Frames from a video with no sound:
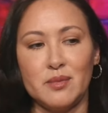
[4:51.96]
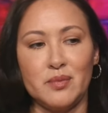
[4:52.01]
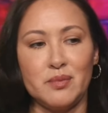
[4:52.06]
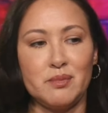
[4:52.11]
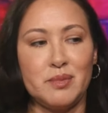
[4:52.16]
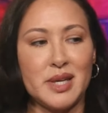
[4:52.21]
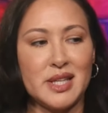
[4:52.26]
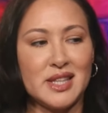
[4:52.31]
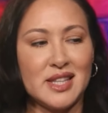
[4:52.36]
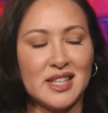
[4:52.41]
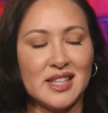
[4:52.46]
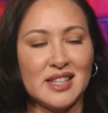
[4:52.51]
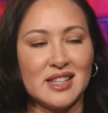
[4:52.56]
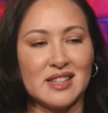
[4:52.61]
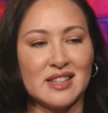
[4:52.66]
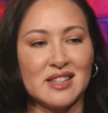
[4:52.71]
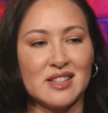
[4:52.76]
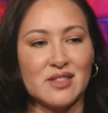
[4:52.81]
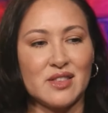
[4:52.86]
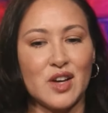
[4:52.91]
But
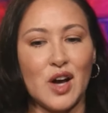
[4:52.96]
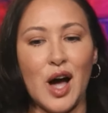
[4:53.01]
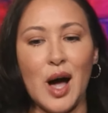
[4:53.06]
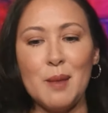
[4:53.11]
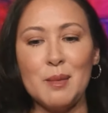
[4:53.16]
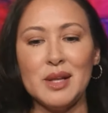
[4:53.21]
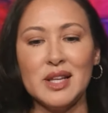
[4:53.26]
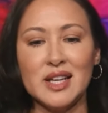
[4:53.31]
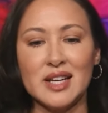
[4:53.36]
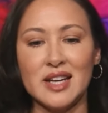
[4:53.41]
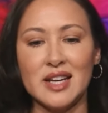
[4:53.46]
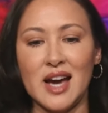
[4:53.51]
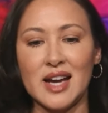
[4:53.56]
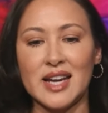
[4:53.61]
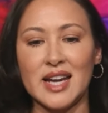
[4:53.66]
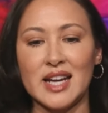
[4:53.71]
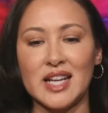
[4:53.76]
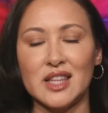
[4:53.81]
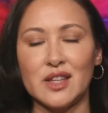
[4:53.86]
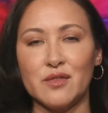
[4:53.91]
Kamala not
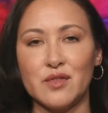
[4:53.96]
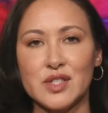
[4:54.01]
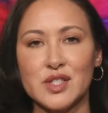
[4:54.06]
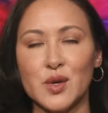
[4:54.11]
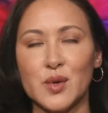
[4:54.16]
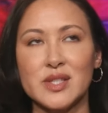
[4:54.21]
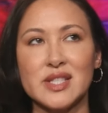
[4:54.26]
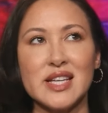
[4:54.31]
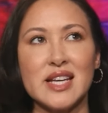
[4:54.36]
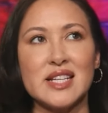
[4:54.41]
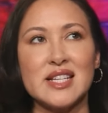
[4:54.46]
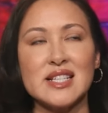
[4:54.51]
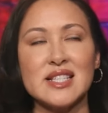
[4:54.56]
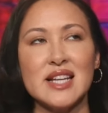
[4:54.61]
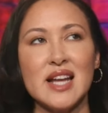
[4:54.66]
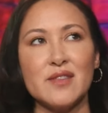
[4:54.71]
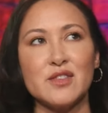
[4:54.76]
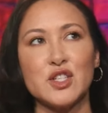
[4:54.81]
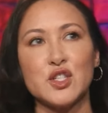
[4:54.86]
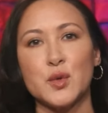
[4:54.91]
getting the... So it doesn't
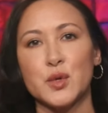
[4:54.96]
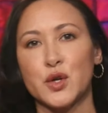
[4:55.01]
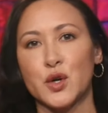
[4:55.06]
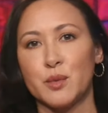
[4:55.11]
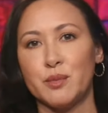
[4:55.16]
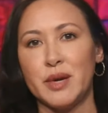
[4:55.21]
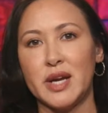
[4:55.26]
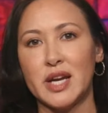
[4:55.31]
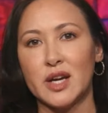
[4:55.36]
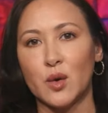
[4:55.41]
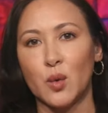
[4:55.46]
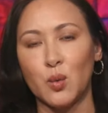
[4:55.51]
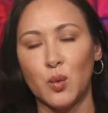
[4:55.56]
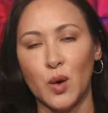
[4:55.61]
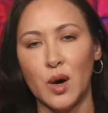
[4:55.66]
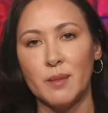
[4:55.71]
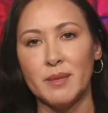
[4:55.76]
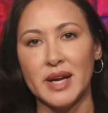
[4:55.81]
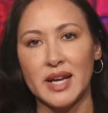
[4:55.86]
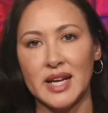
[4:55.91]
have to do with her being a
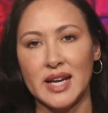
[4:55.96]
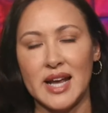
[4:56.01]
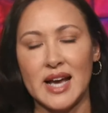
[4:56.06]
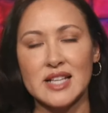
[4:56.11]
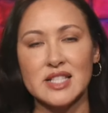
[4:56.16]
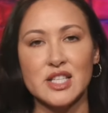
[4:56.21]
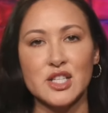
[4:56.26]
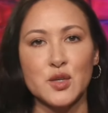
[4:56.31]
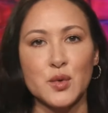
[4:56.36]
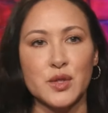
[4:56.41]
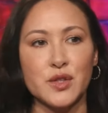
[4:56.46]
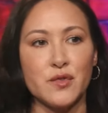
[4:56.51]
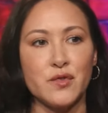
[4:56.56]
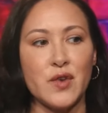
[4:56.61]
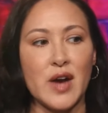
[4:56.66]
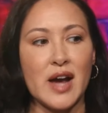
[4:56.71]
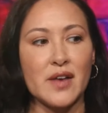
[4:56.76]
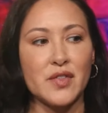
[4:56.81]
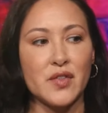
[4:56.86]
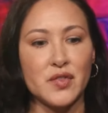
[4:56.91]
woman. It has to do with the
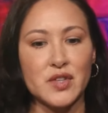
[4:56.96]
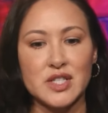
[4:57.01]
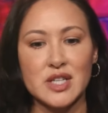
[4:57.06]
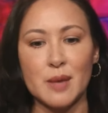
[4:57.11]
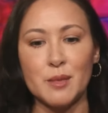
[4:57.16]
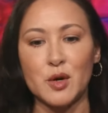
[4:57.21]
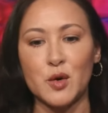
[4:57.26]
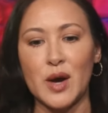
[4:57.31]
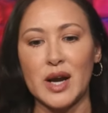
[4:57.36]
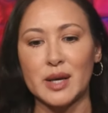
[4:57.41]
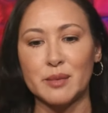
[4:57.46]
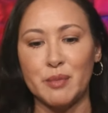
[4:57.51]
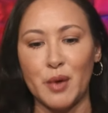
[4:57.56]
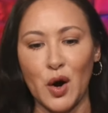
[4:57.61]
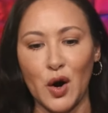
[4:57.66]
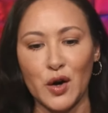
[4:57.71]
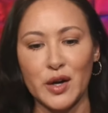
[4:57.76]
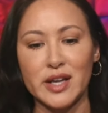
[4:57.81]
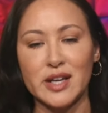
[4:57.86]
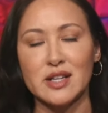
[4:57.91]
fact that the Democratic
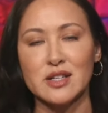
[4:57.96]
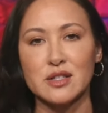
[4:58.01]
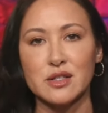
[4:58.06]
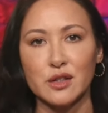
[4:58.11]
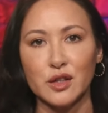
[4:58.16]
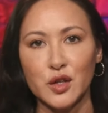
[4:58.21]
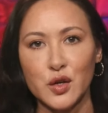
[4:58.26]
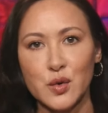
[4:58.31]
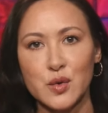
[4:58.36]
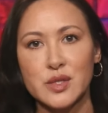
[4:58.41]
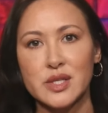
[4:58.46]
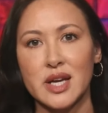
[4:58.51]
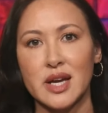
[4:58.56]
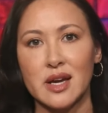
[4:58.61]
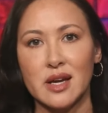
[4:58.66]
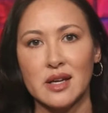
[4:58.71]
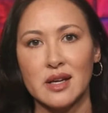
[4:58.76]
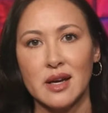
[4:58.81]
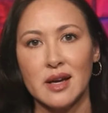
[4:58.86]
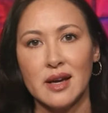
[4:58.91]
Party is
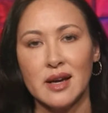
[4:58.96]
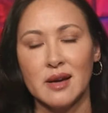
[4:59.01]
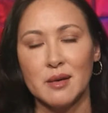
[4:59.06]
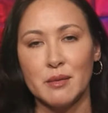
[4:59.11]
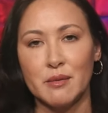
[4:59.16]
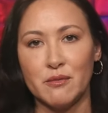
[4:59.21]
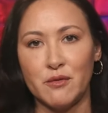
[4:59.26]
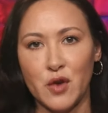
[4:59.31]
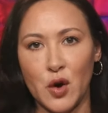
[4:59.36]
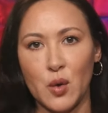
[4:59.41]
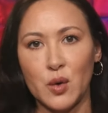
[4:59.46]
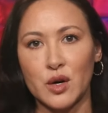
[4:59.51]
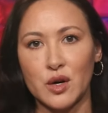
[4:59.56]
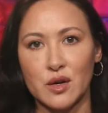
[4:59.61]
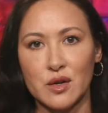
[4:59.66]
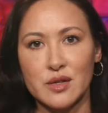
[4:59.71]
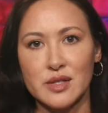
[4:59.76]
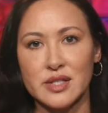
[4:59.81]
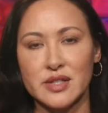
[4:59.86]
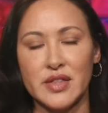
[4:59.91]
losing
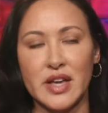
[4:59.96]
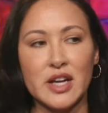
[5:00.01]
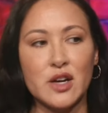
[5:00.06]
voters. They